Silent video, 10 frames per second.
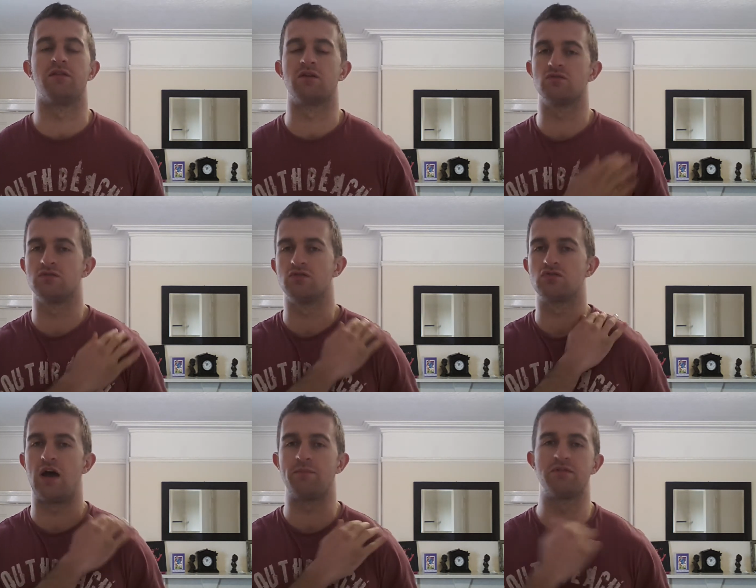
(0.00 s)
I think it was on the
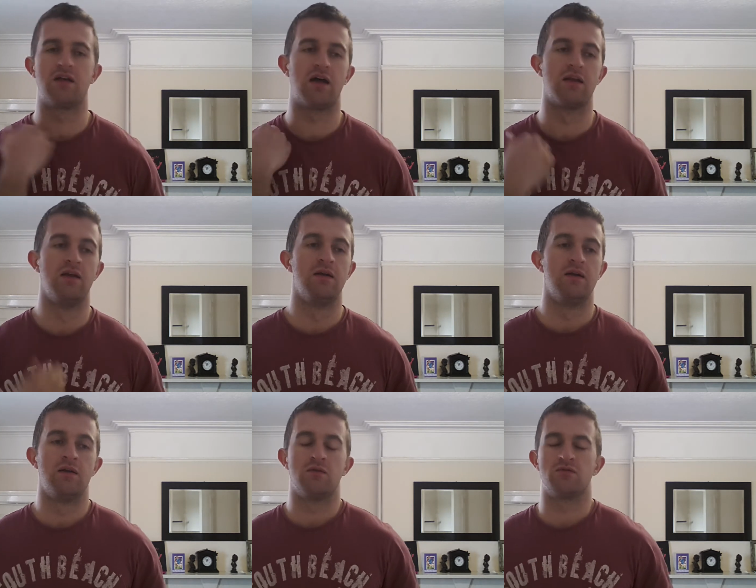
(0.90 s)
traps and that,
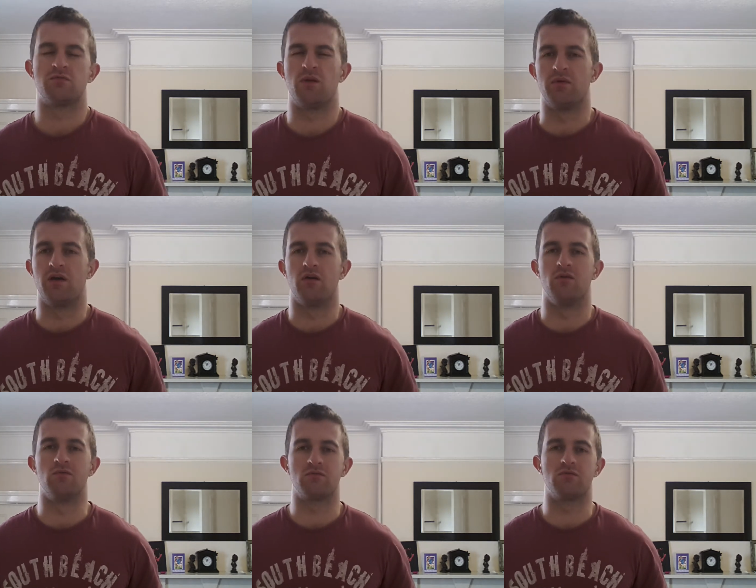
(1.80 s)
which probably now
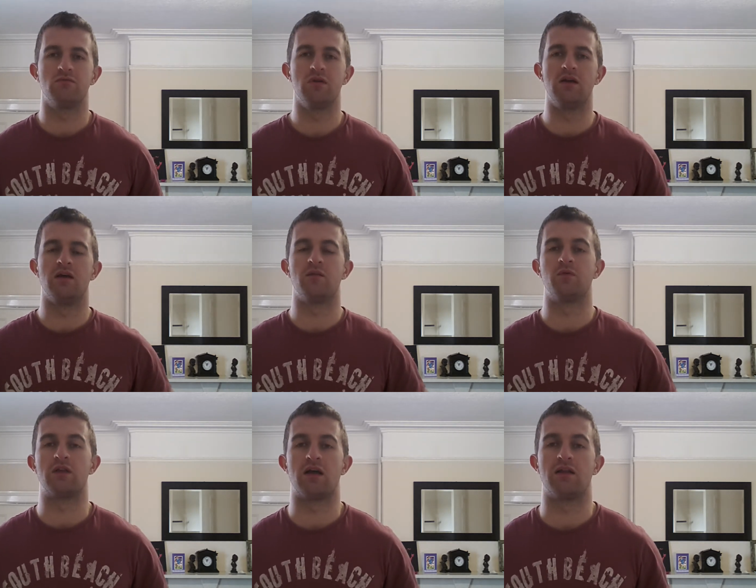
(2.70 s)
we don't really hit,
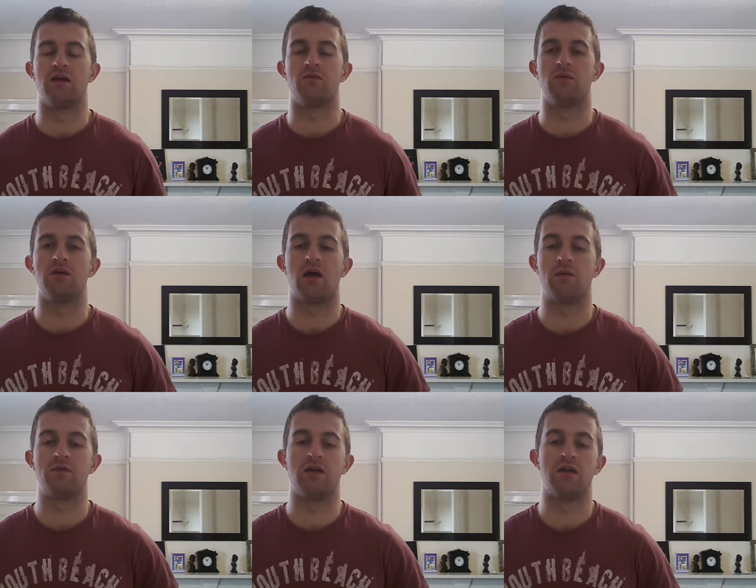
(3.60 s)
but that night we
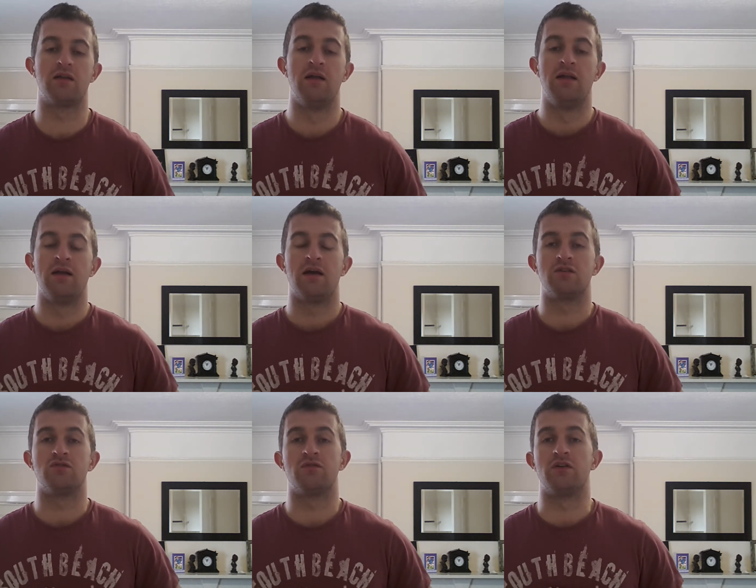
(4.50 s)
happened to hit it,
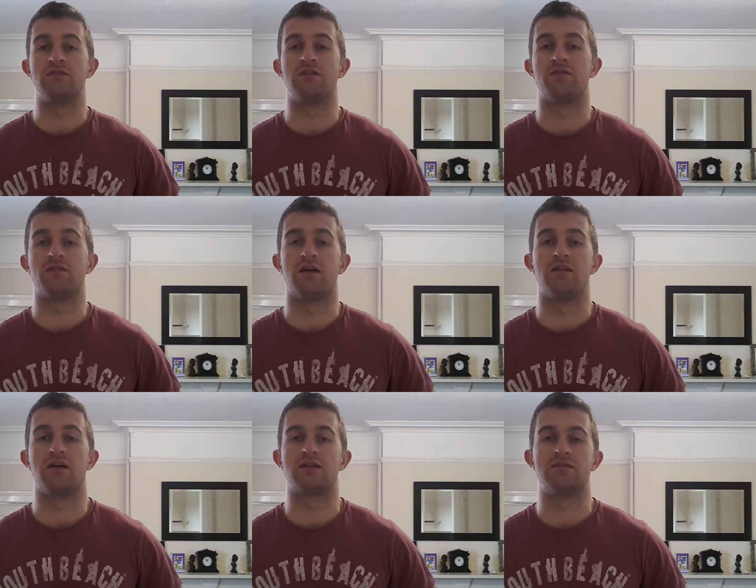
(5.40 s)
and she was very stiff then
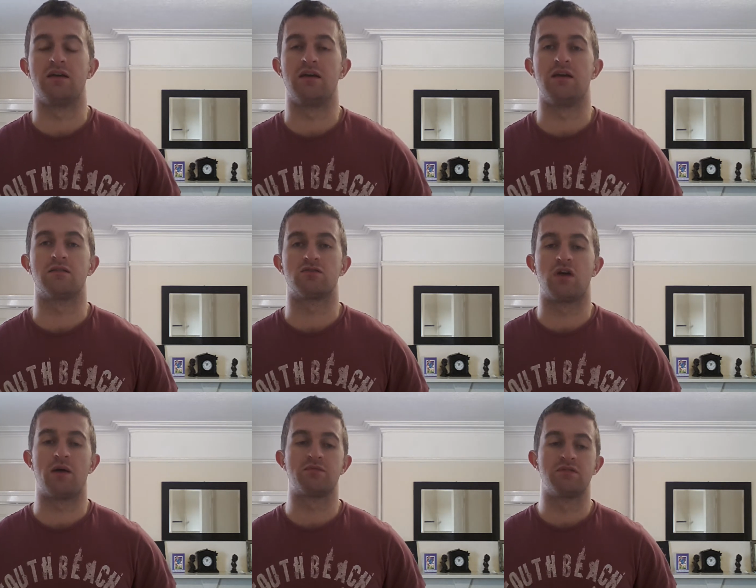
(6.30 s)
the next day at the
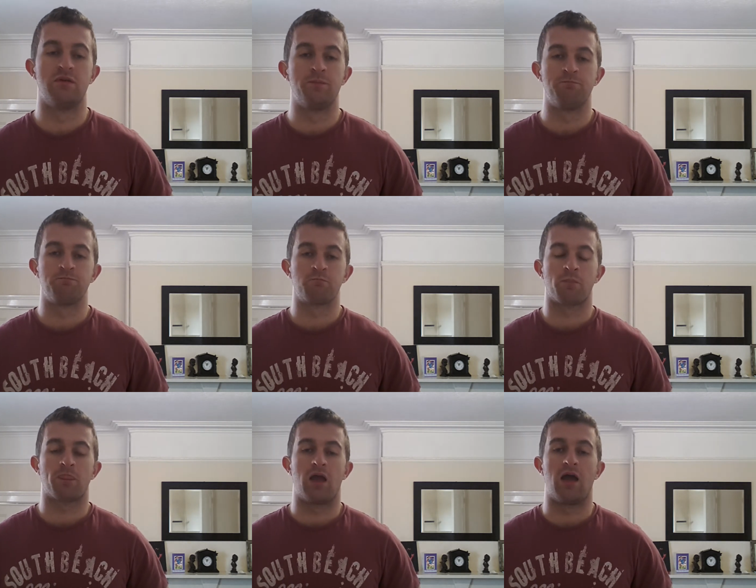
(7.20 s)
traps.
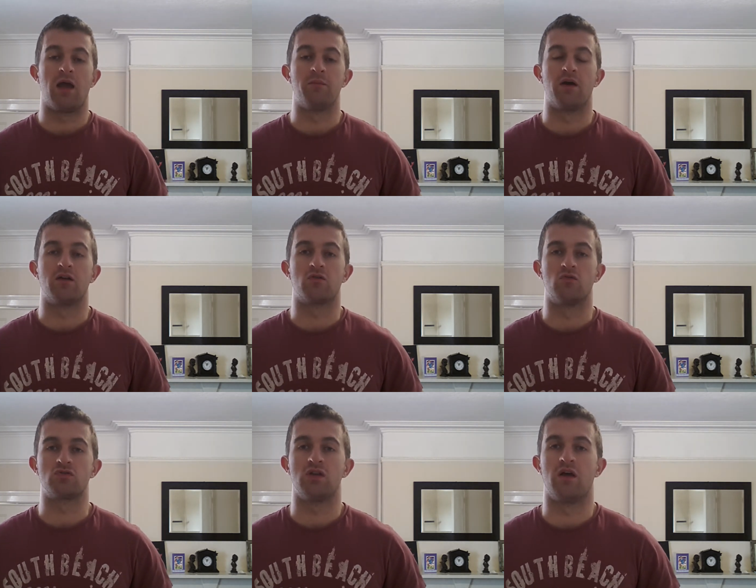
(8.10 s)
And of
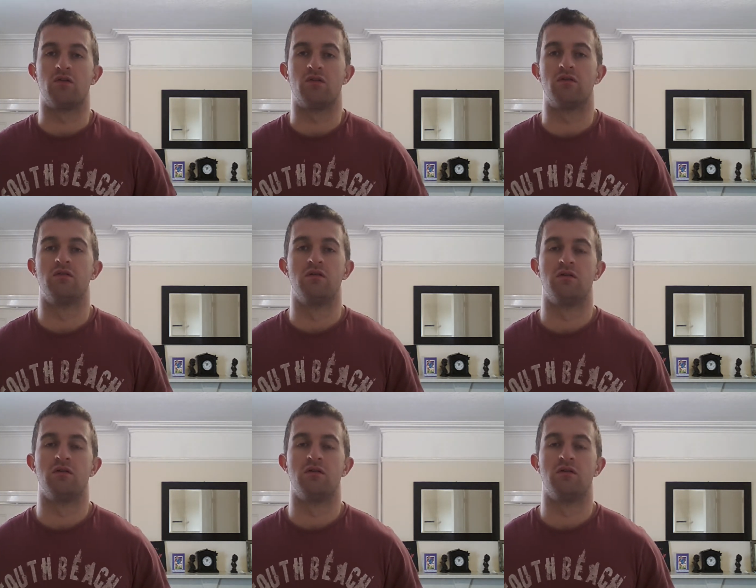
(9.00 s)
course then her